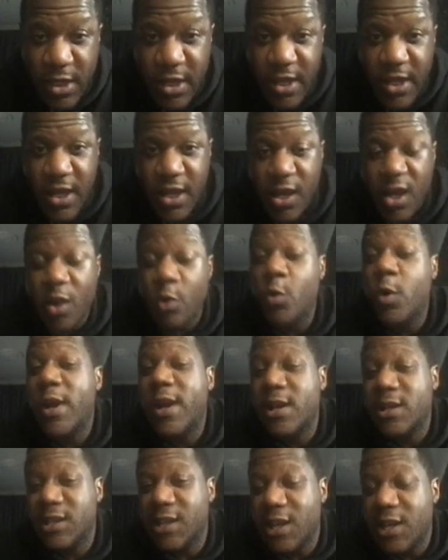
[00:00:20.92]
uh, when
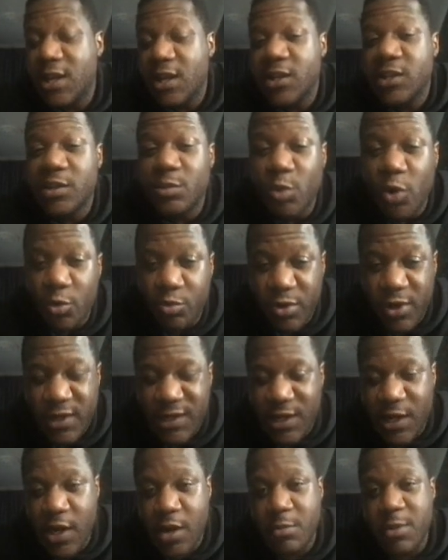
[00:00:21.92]
I say a small
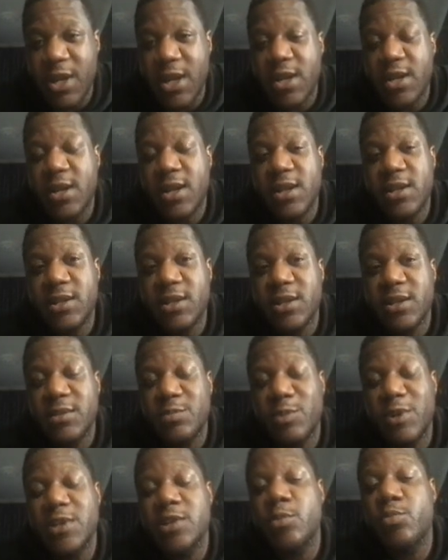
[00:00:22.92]
pre-sale I mean it's a
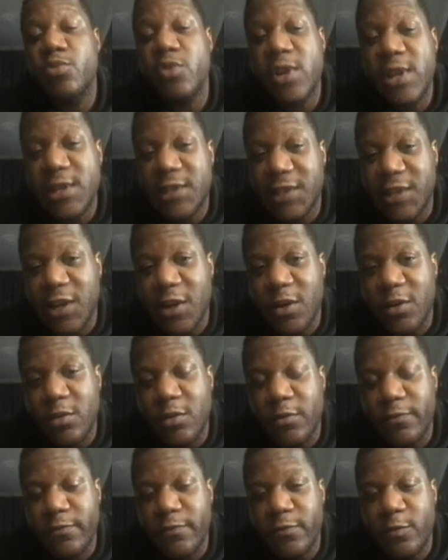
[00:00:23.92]
it's a pre-sale